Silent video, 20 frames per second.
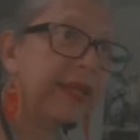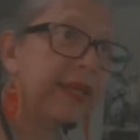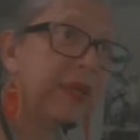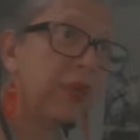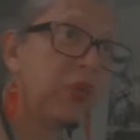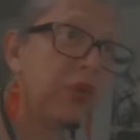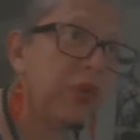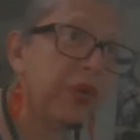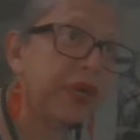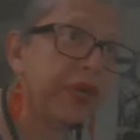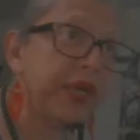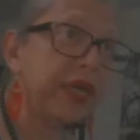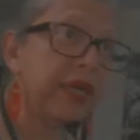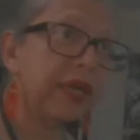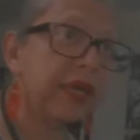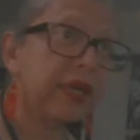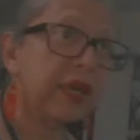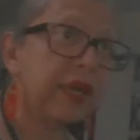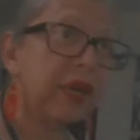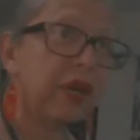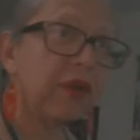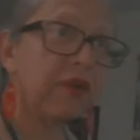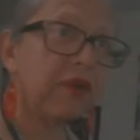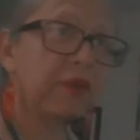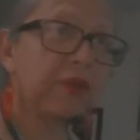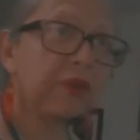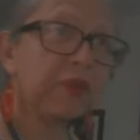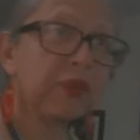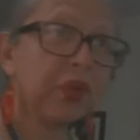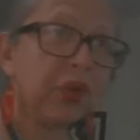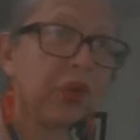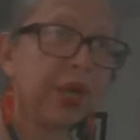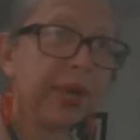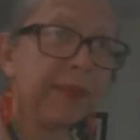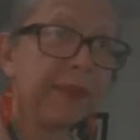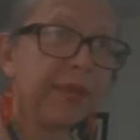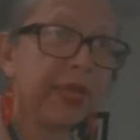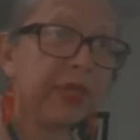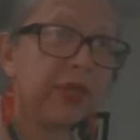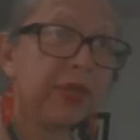wording of
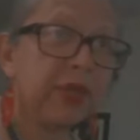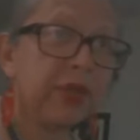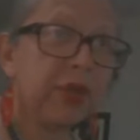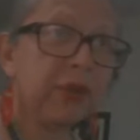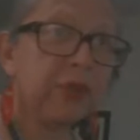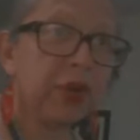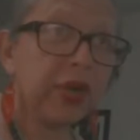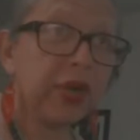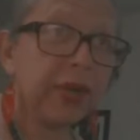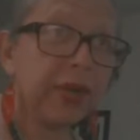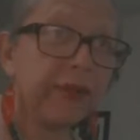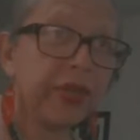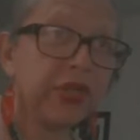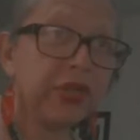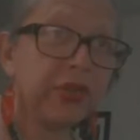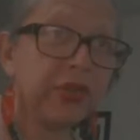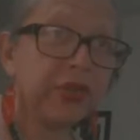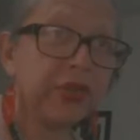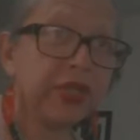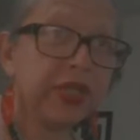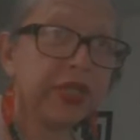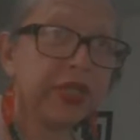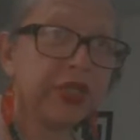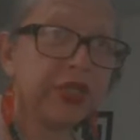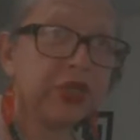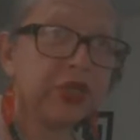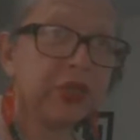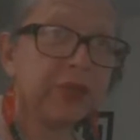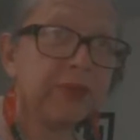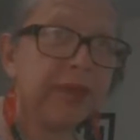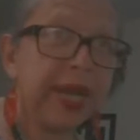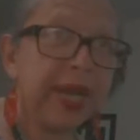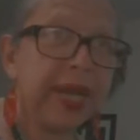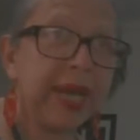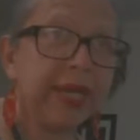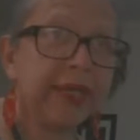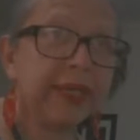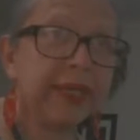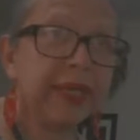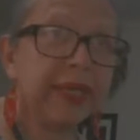proclamation, proclamation issued
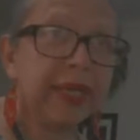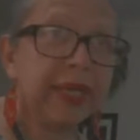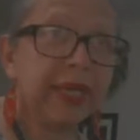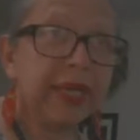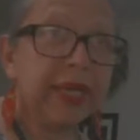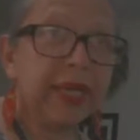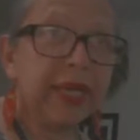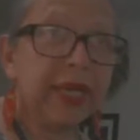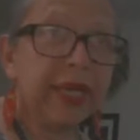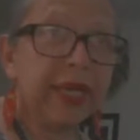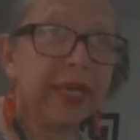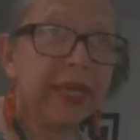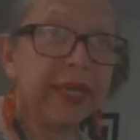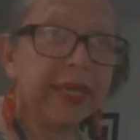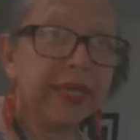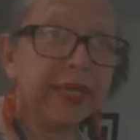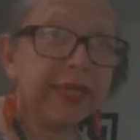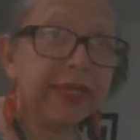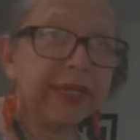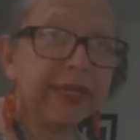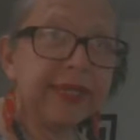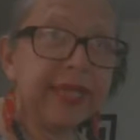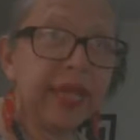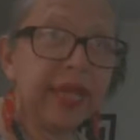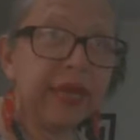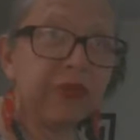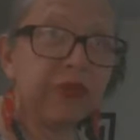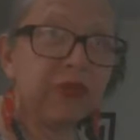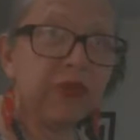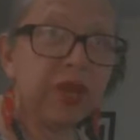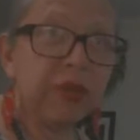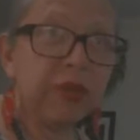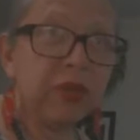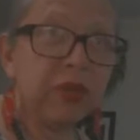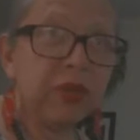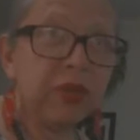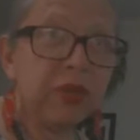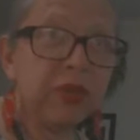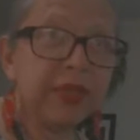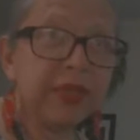by then
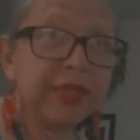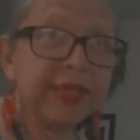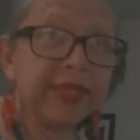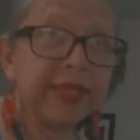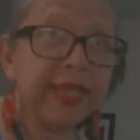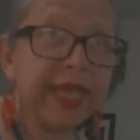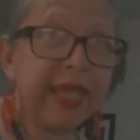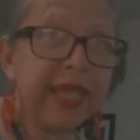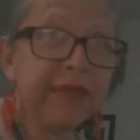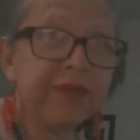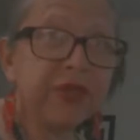rebel slave